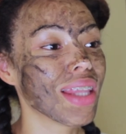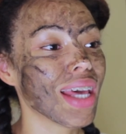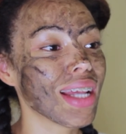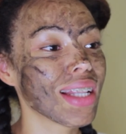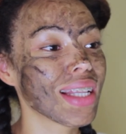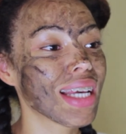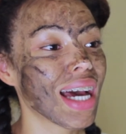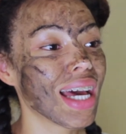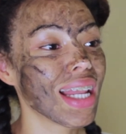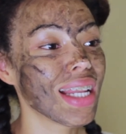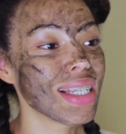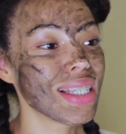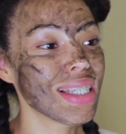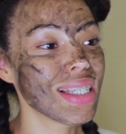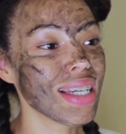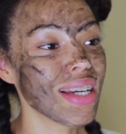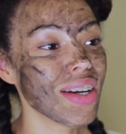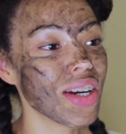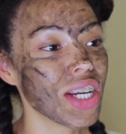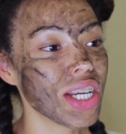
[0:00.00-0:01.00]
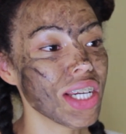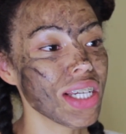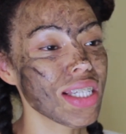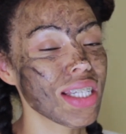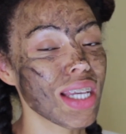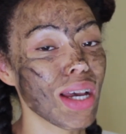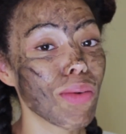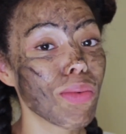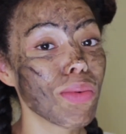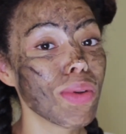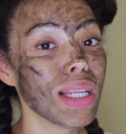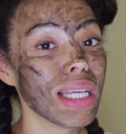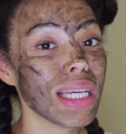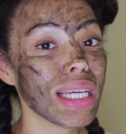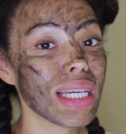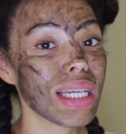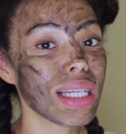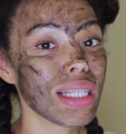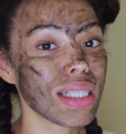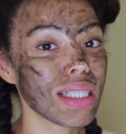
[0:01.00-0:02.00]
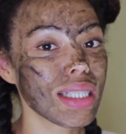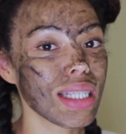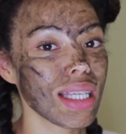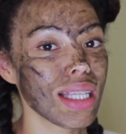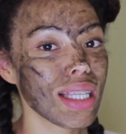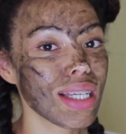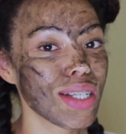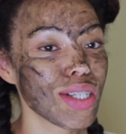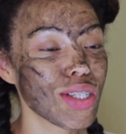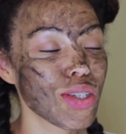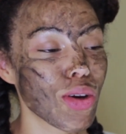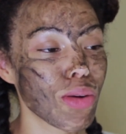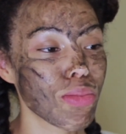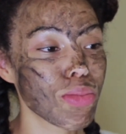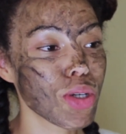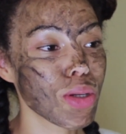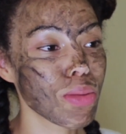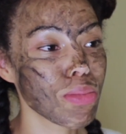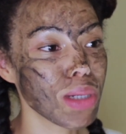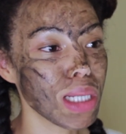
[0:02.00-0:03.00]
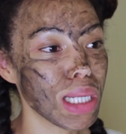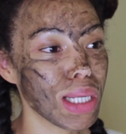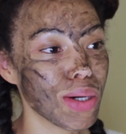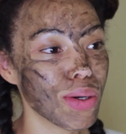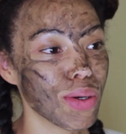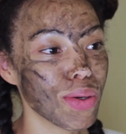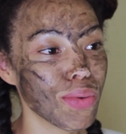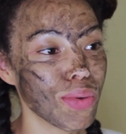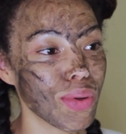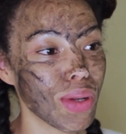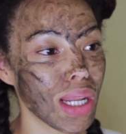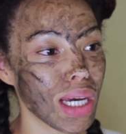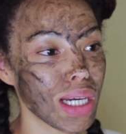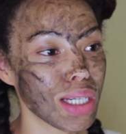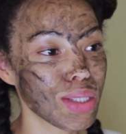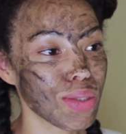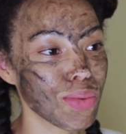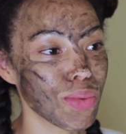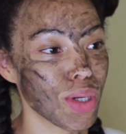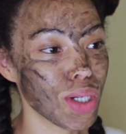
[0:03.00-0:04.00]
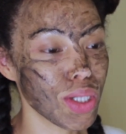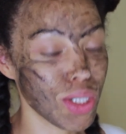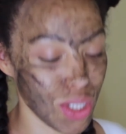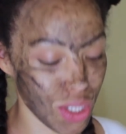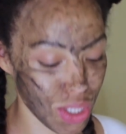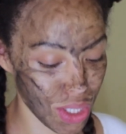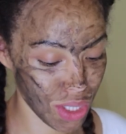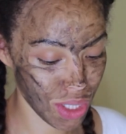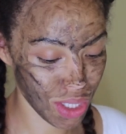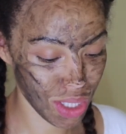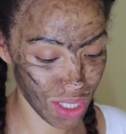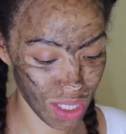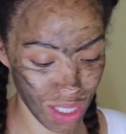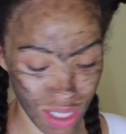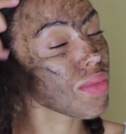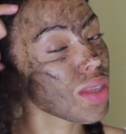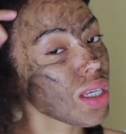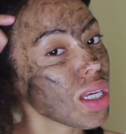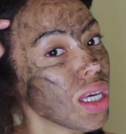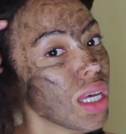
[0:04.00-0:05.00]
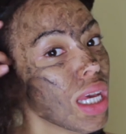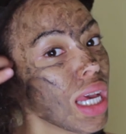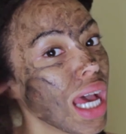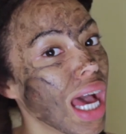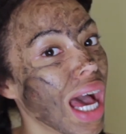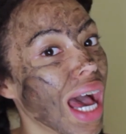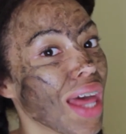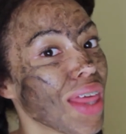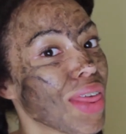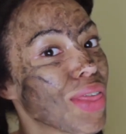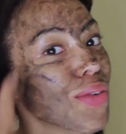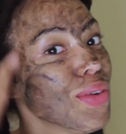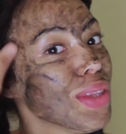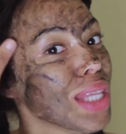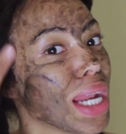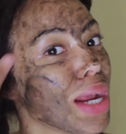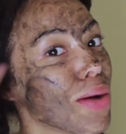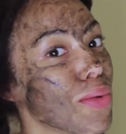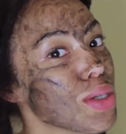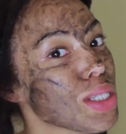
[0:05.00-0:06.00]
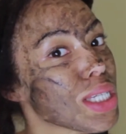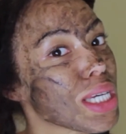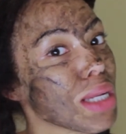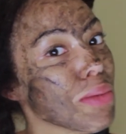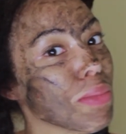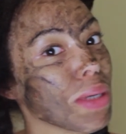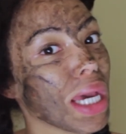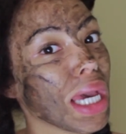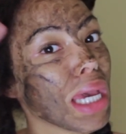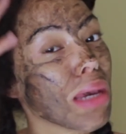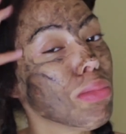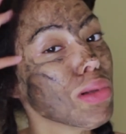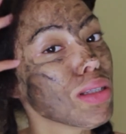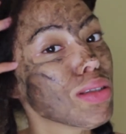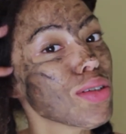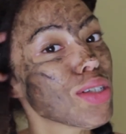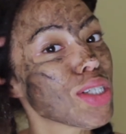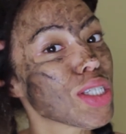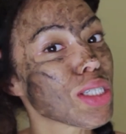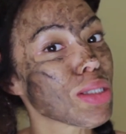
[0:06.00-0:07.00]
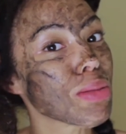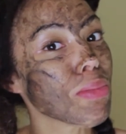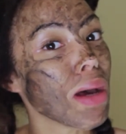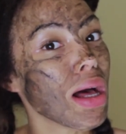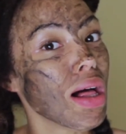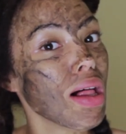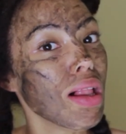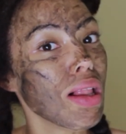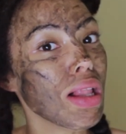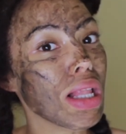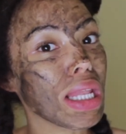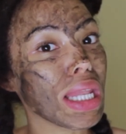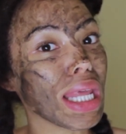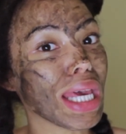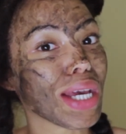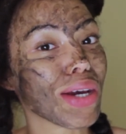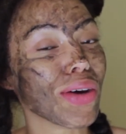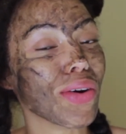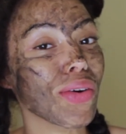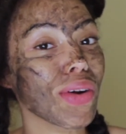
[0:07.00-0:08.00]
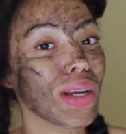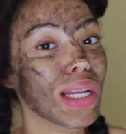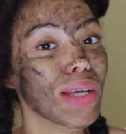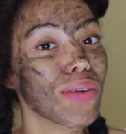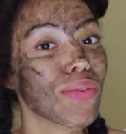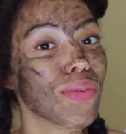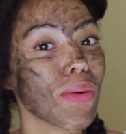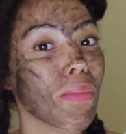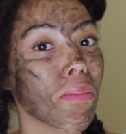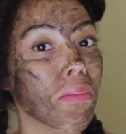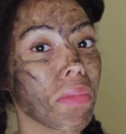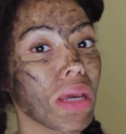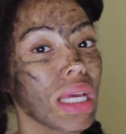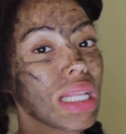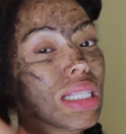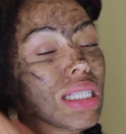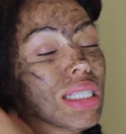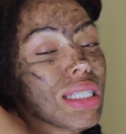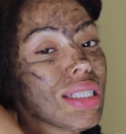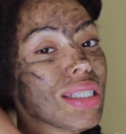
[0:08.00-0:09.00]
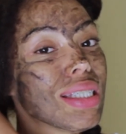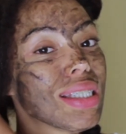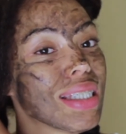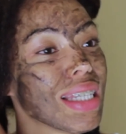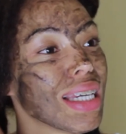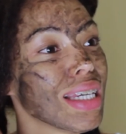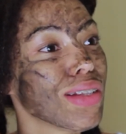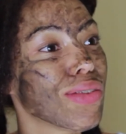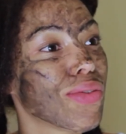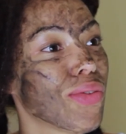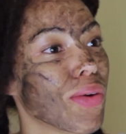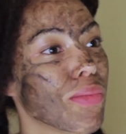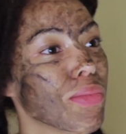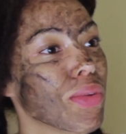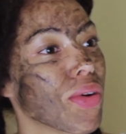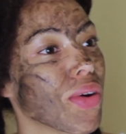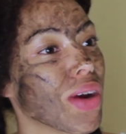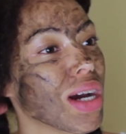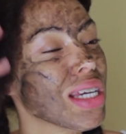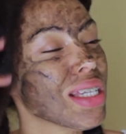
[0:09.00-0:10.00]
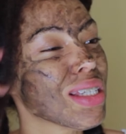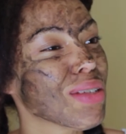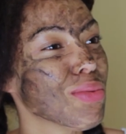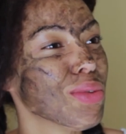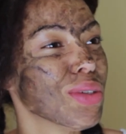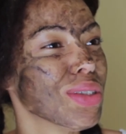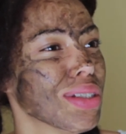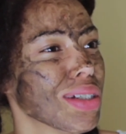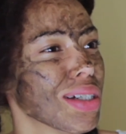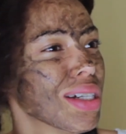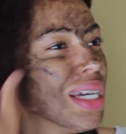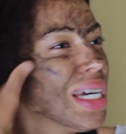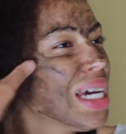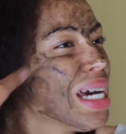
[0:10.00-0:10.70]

that color series. I will link it in the description below if you'd like to watch. I thought that I was going to be able to smell like a really fermented scent from the rice water,